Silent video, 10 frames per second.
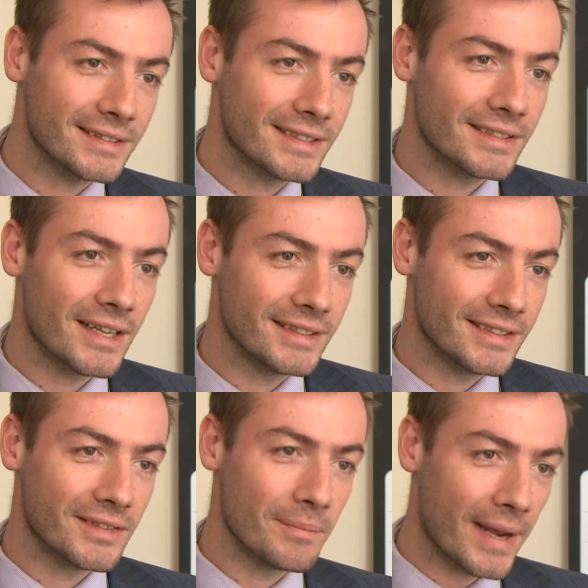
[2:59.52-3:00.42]
in
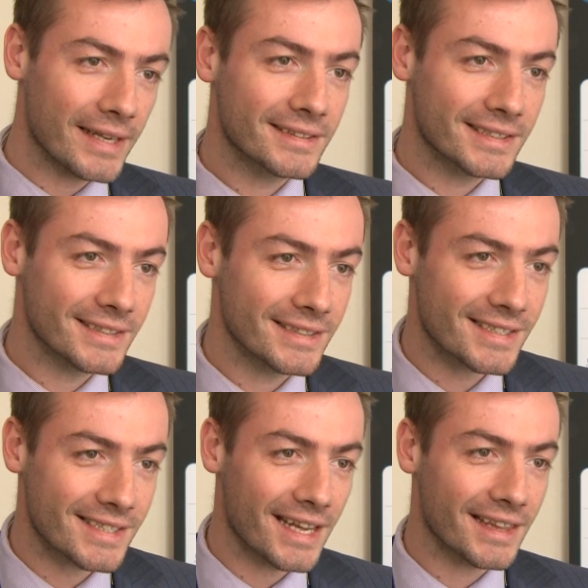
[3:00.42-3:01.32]
the debate
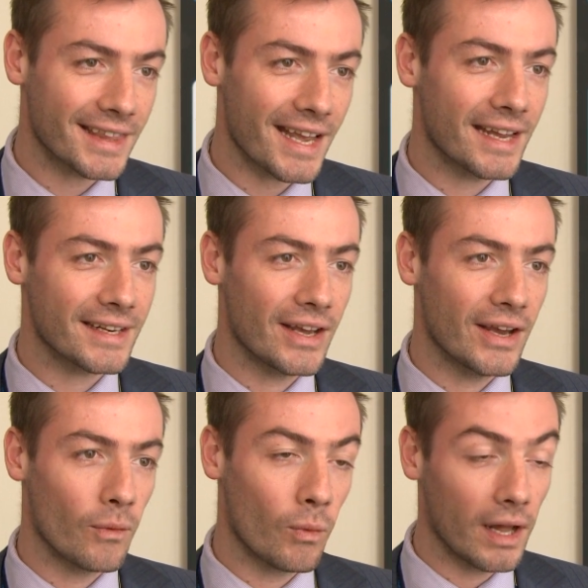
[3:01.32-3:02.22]
said
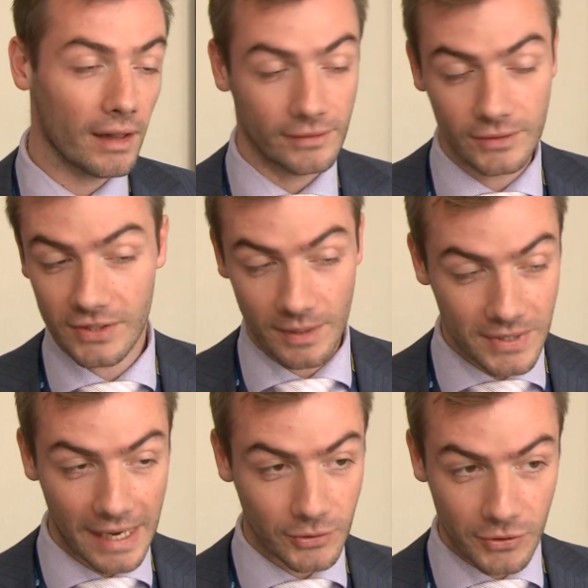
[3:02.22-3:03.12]
that, well,
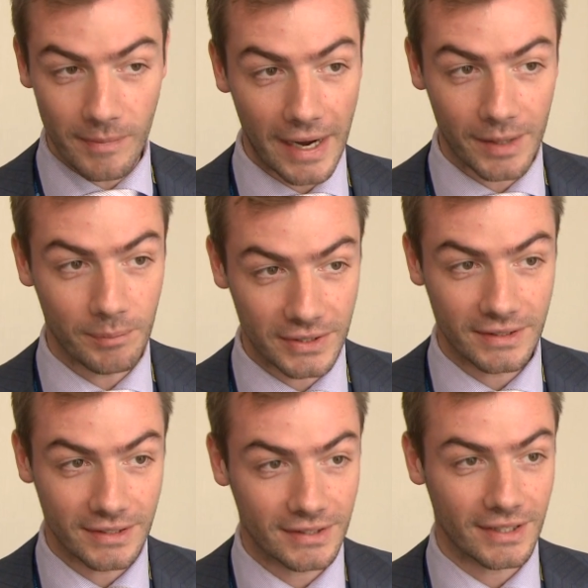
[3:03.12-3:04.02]
sometimes you buy a
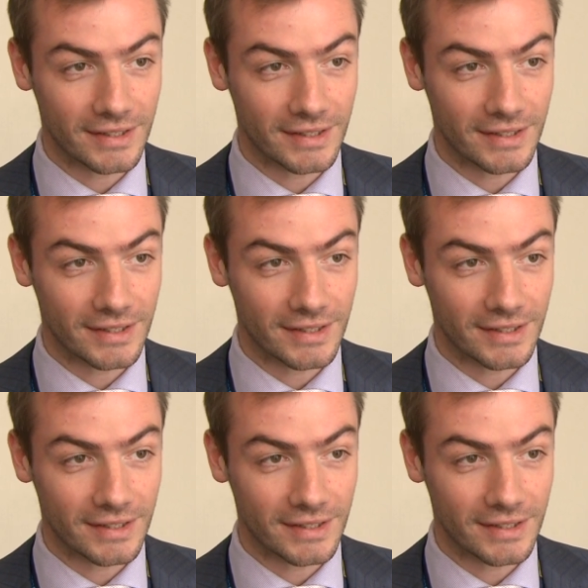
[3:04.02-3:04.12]
business